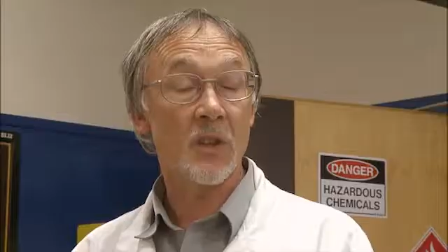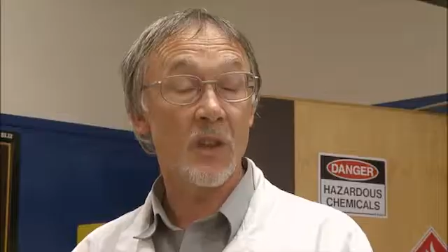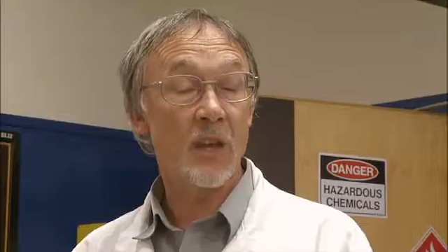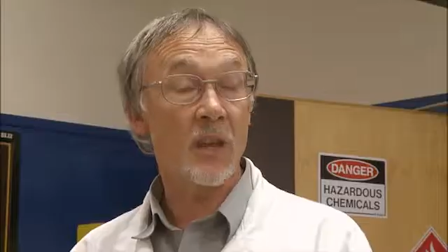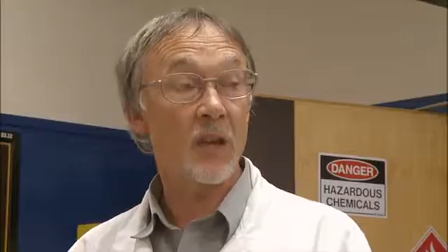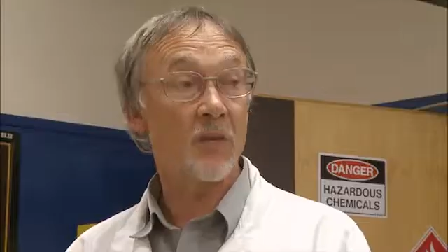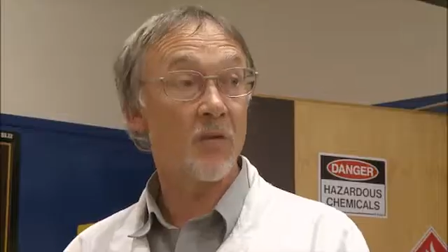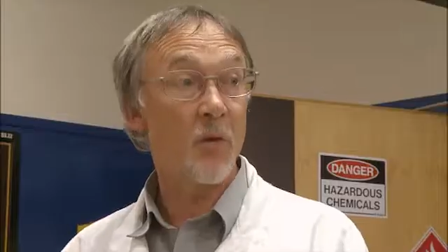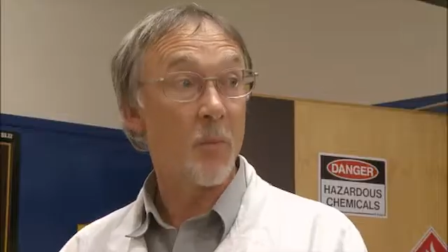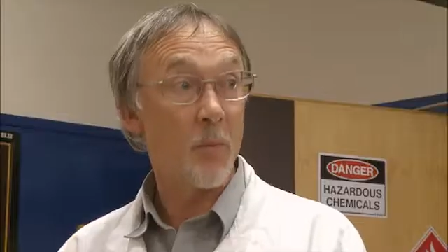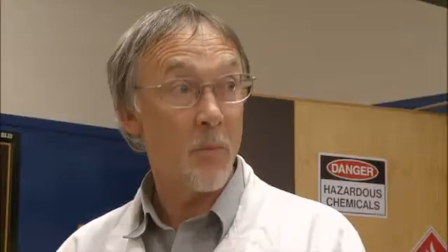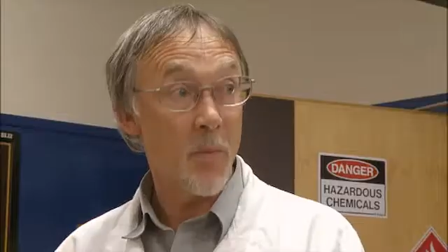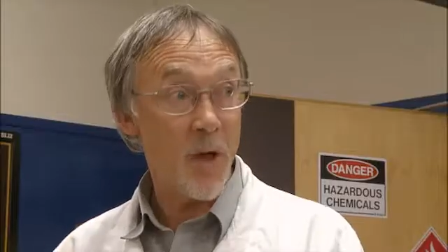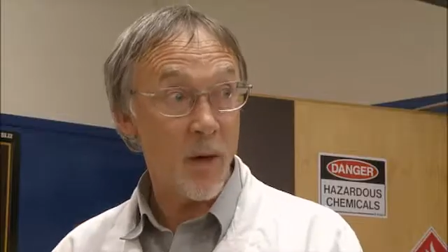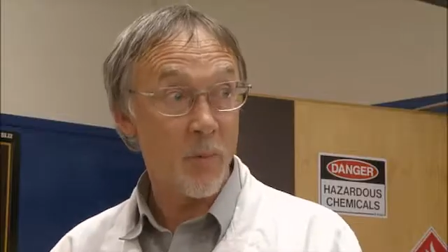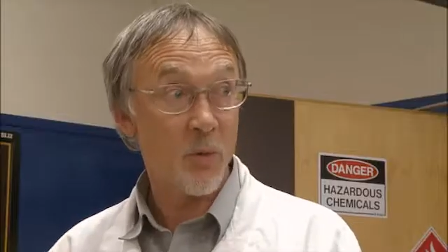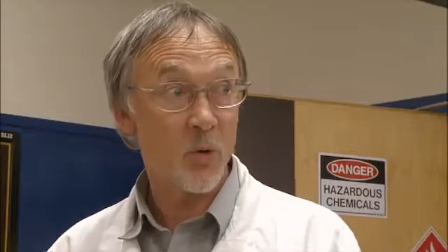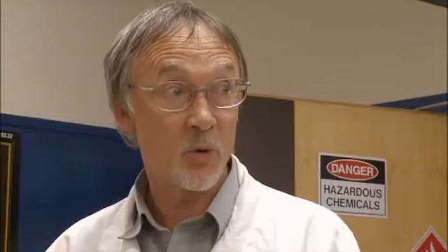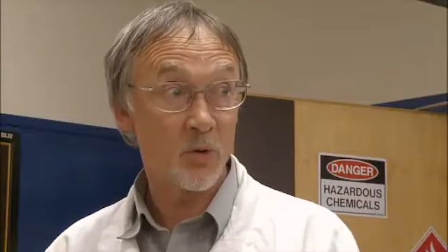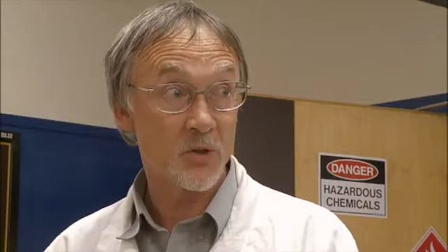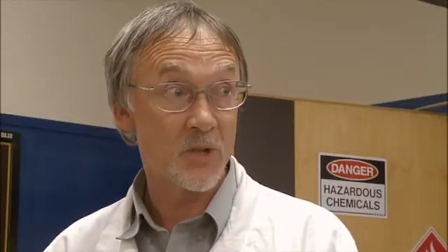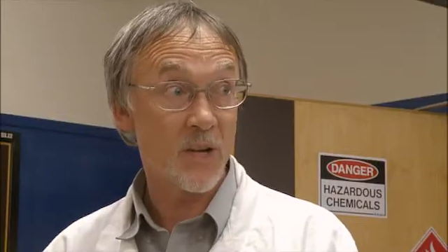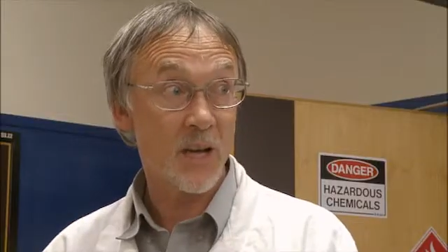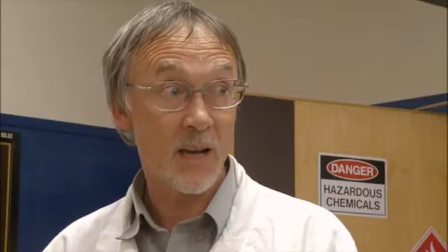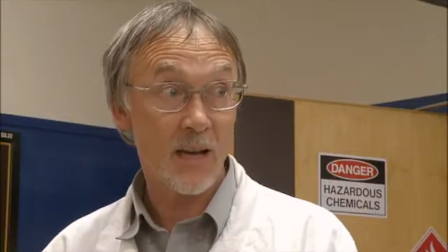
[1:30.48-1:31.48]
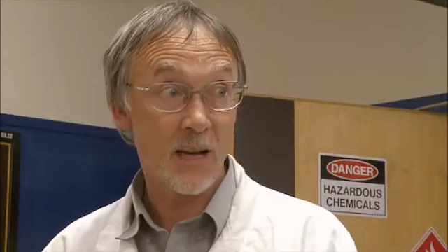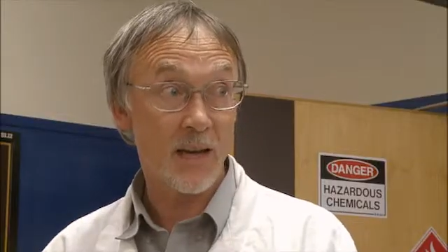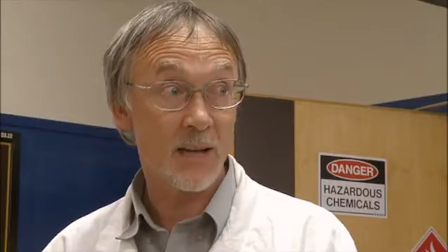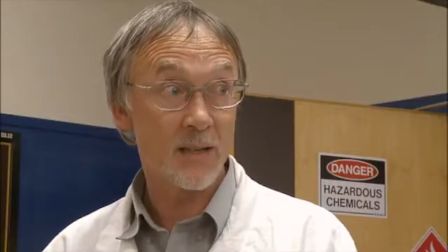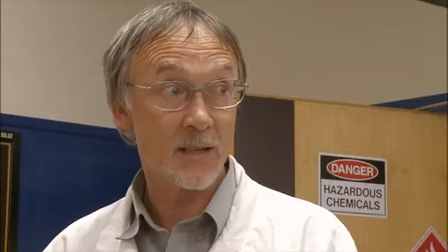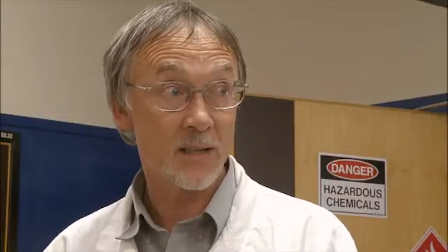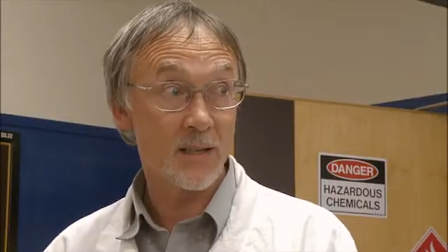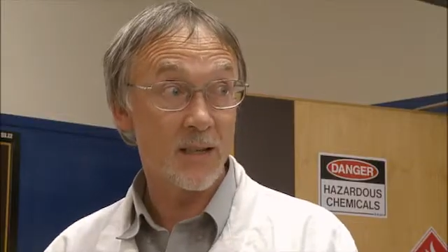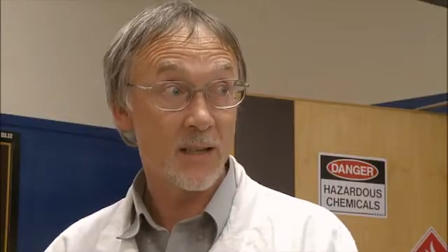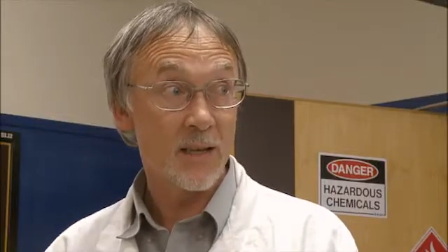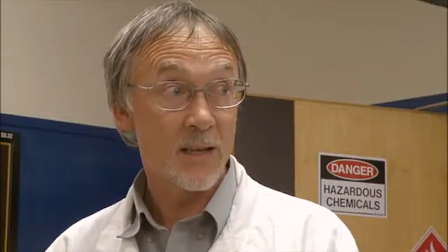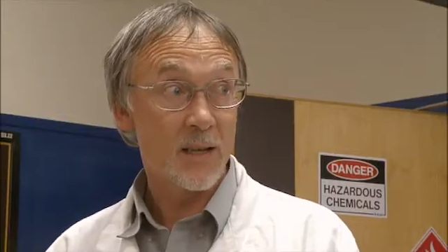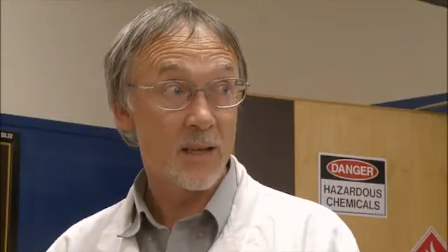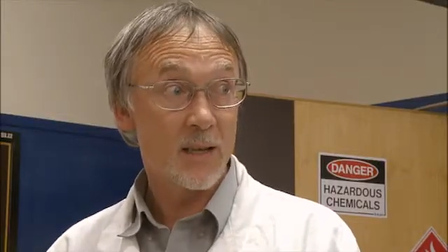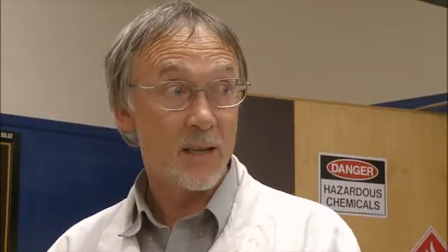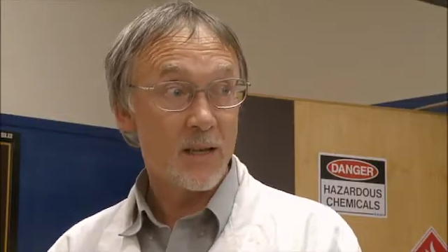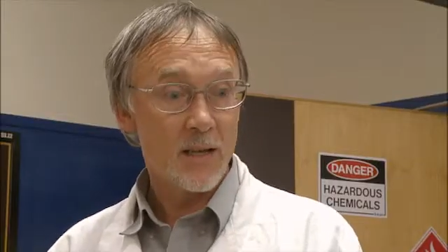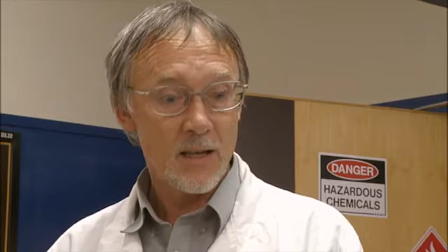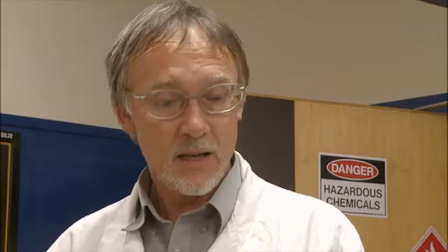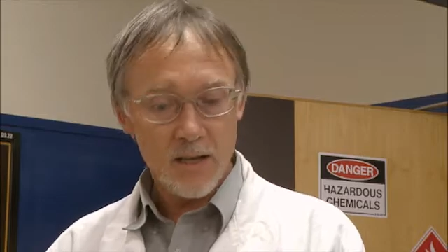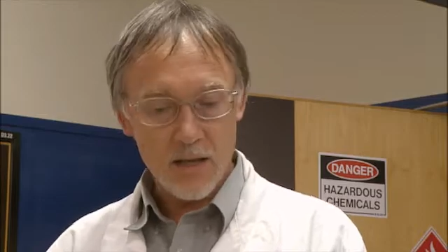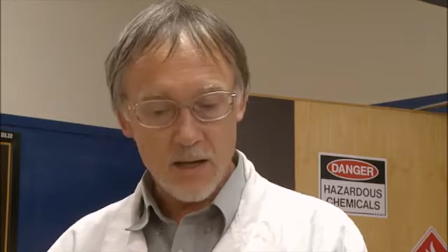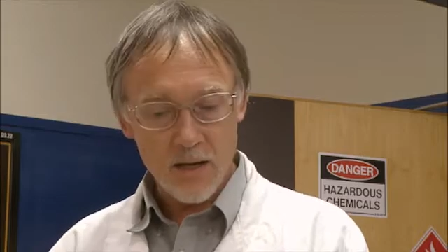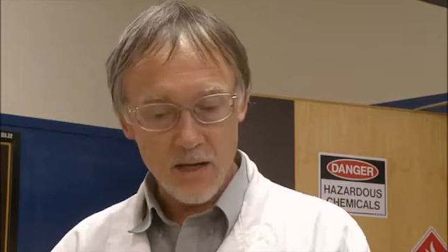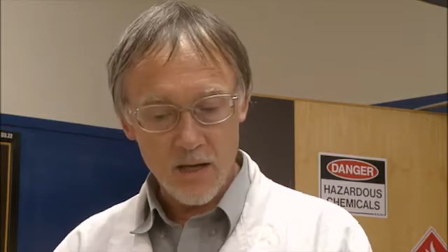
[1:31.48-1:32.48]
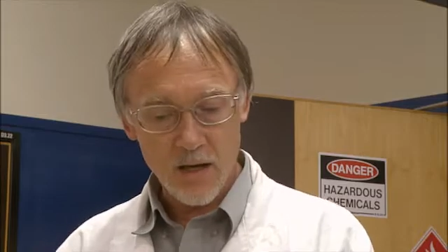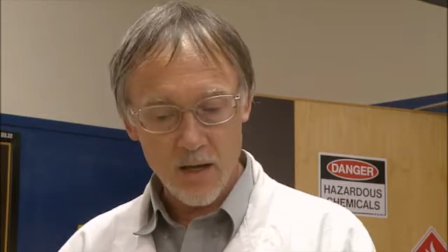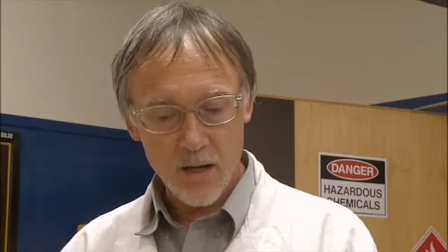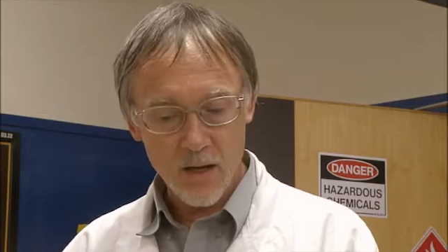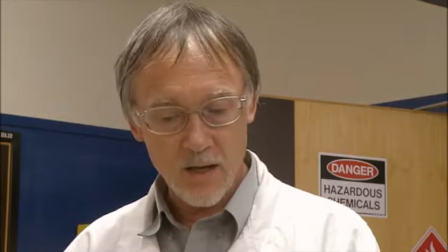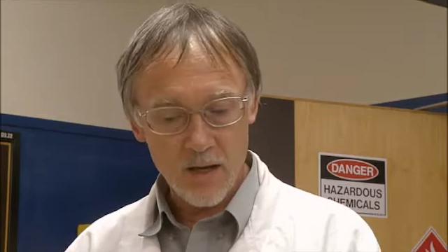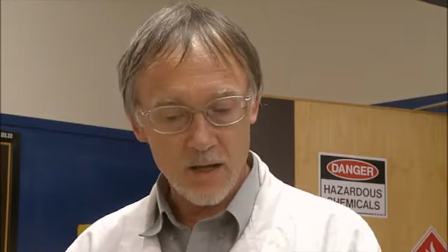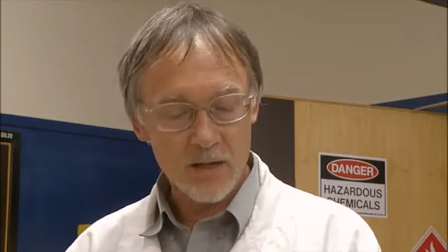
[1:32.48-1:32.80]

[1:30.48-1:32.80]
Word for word: that of a mammal's heart. Uh,